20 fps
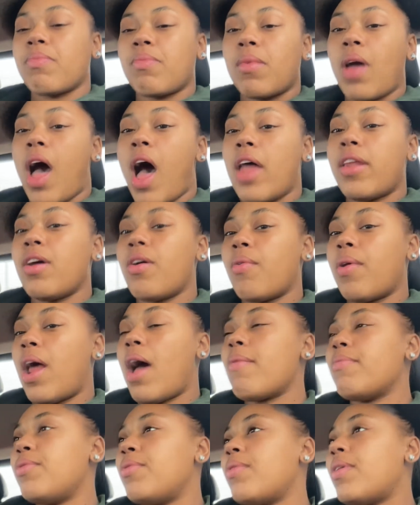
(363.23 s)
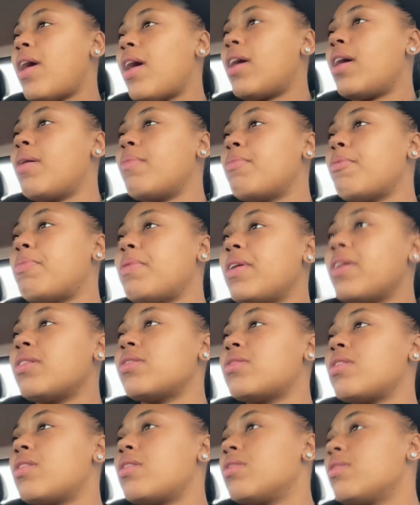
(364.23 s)
I know what I'm doing. I come prepared,
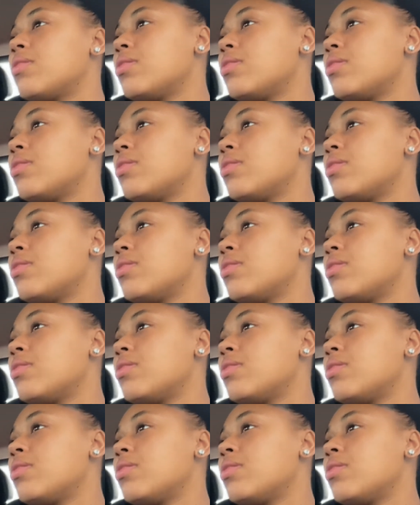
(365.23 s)
sir.